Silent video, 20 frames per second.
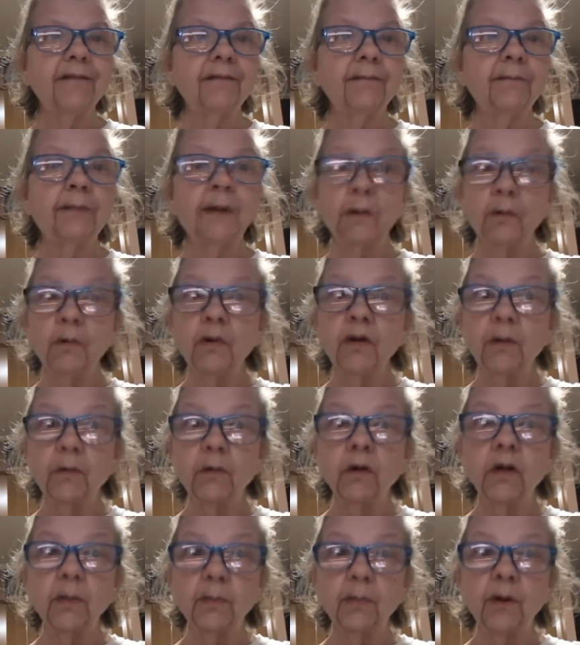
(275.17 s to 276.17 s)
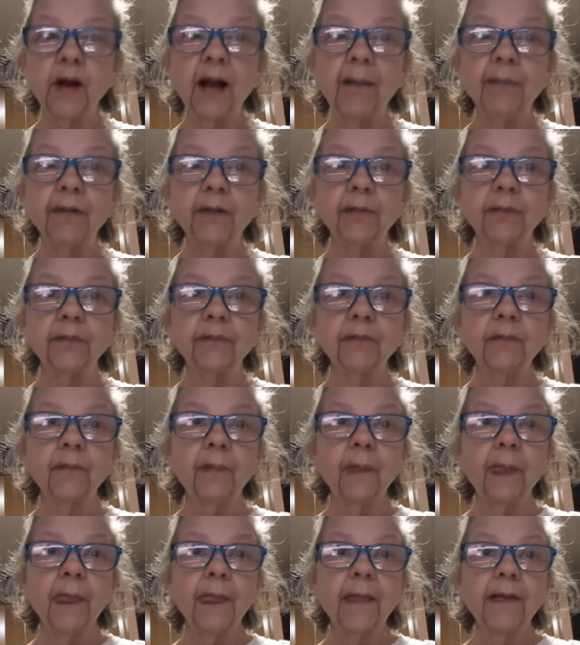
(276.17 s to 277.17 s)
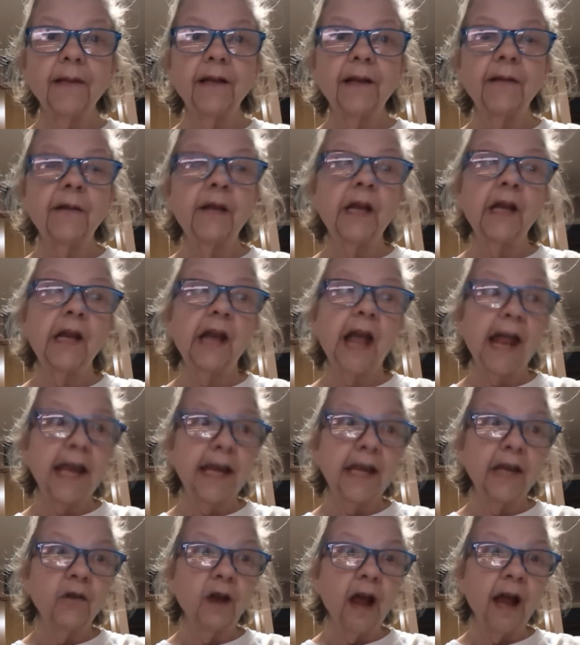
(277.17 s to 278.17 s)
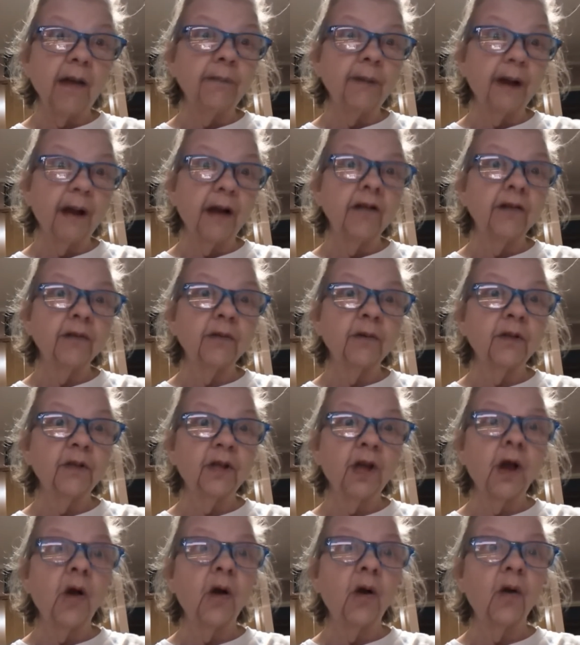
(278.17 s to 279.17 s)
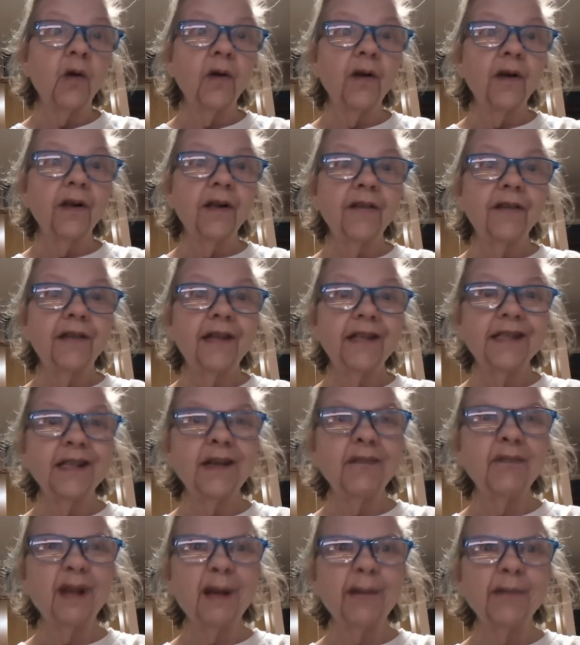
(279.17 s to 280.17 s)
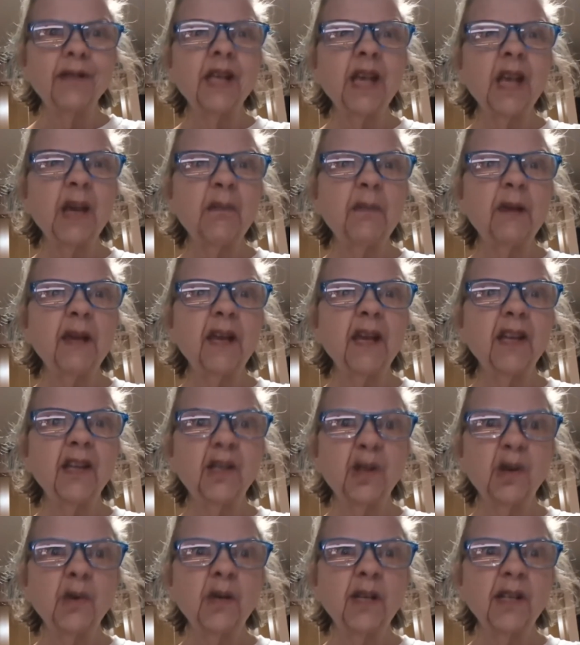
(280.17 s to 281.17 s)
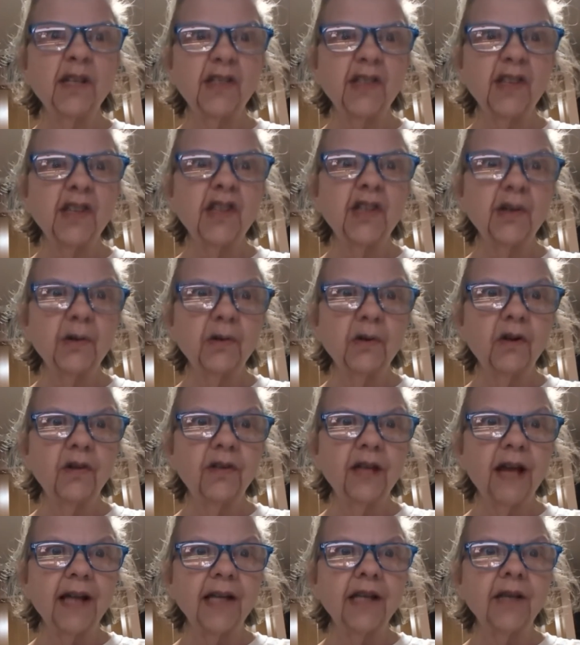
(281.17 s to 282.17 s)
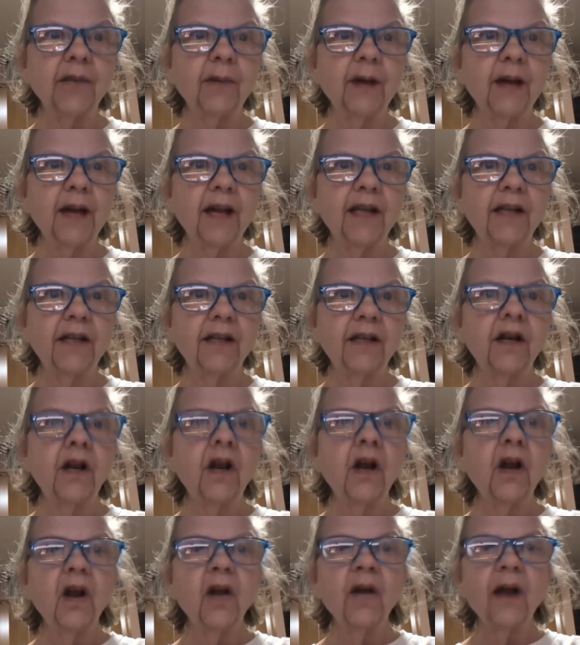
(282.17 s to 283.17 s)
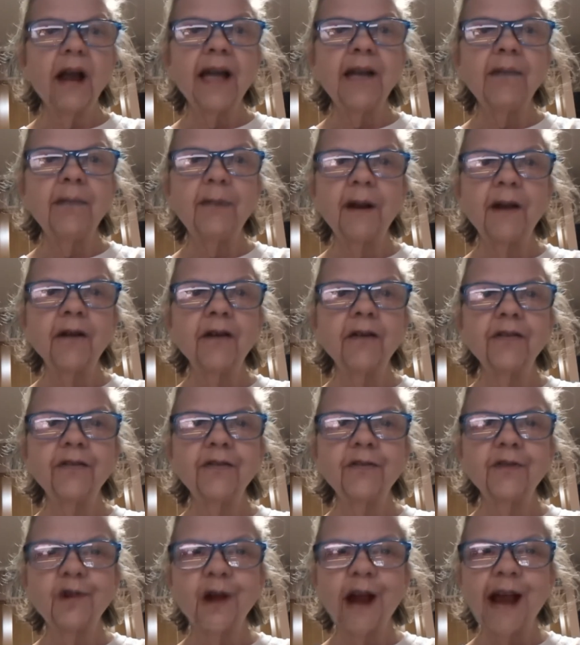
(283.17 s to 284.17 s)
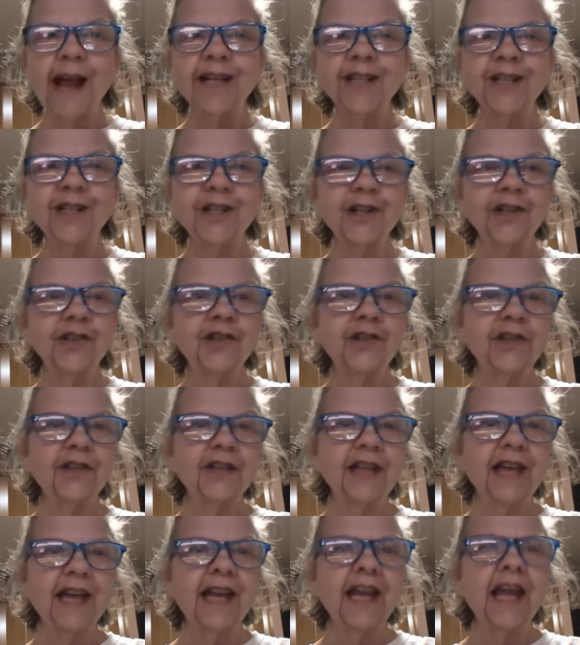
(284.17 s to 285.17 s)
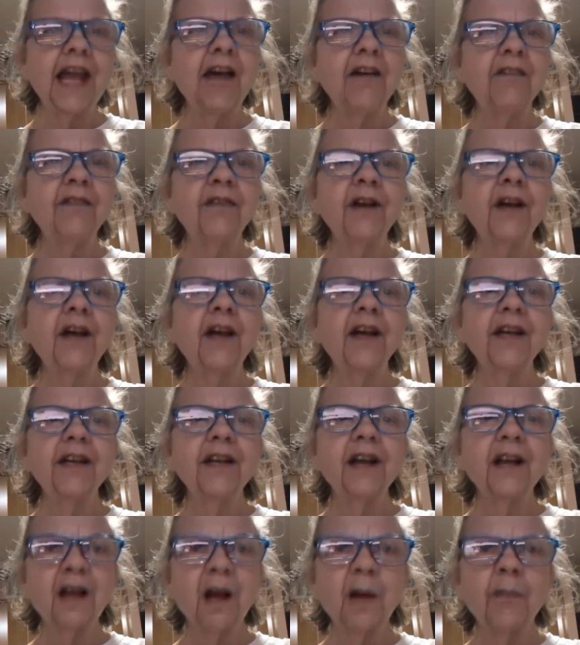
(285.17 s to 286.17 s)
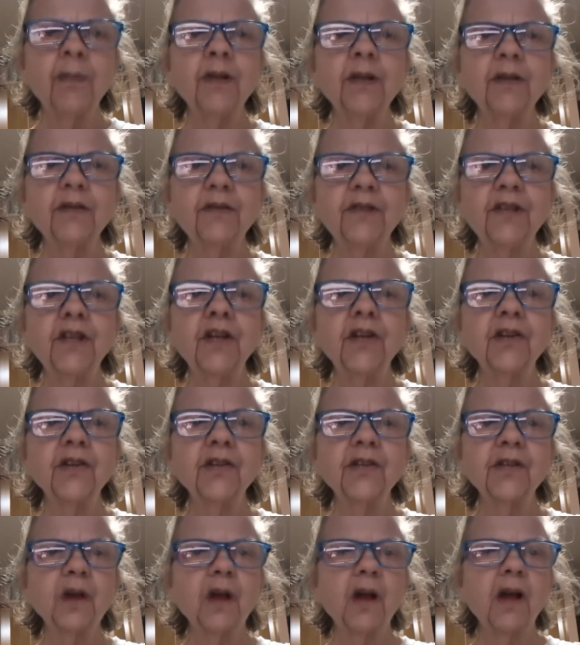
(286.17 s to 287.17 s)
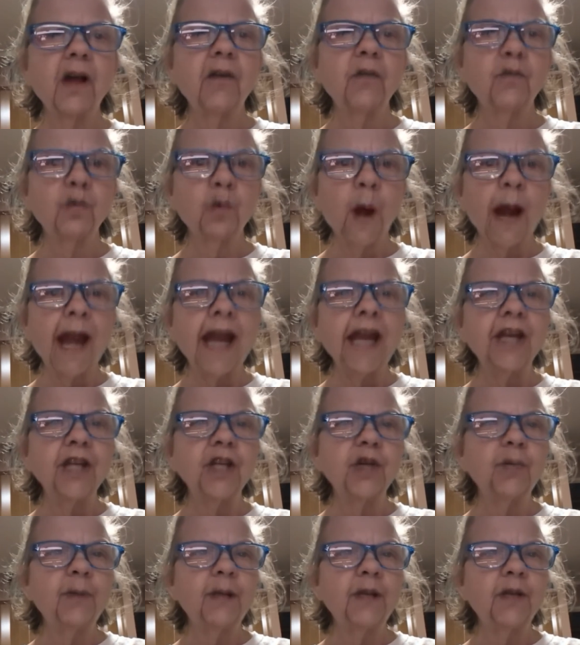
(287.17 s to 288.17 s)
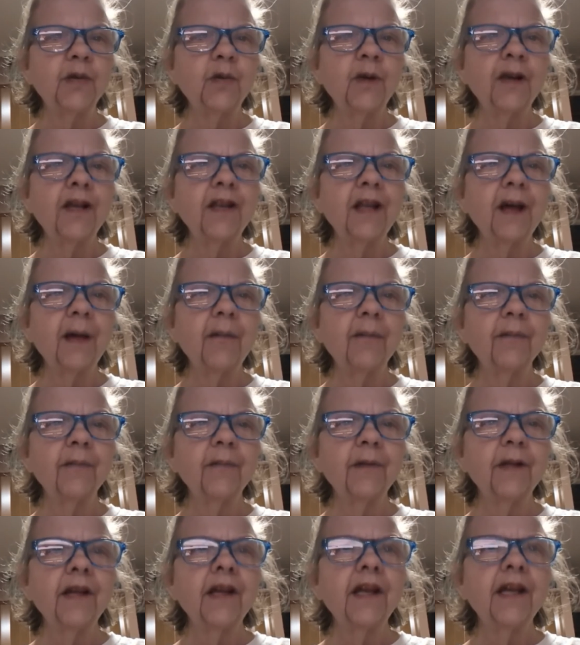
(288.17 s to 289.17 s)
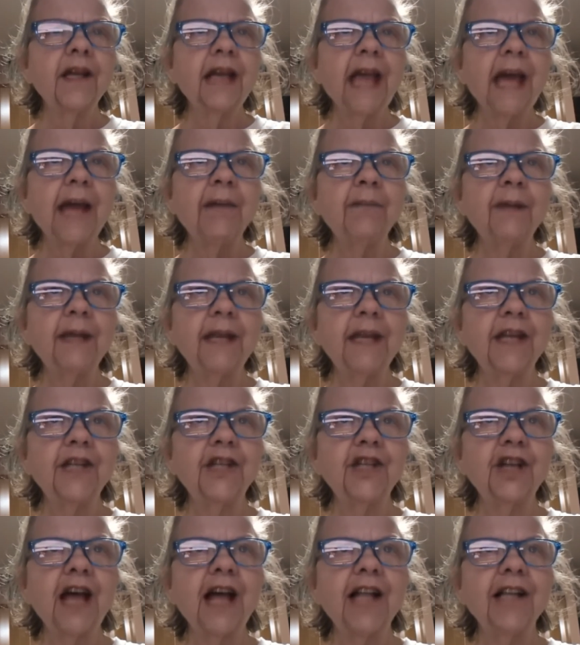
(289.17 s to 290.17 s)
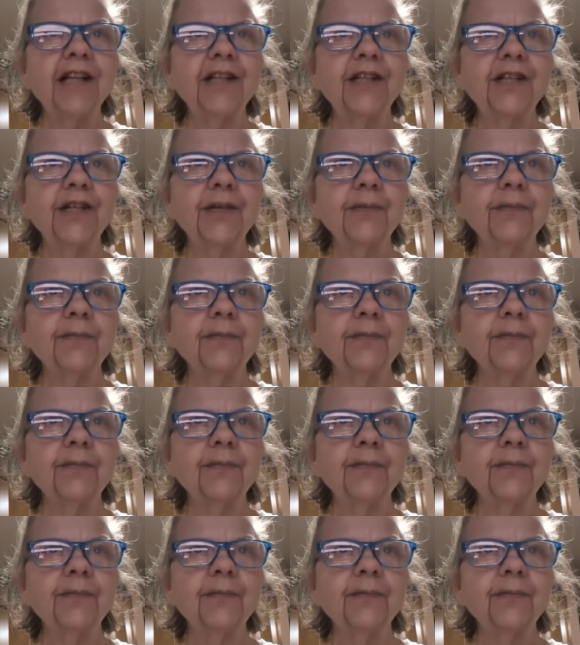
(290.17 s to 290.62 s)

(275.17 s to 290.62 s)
but a real world problem. I mean, any grandparent will know that sometimes keeping a 2 and a 6-year-old occupied, or any pair of grandchildren that have a couple of years range between them, can be a challenge.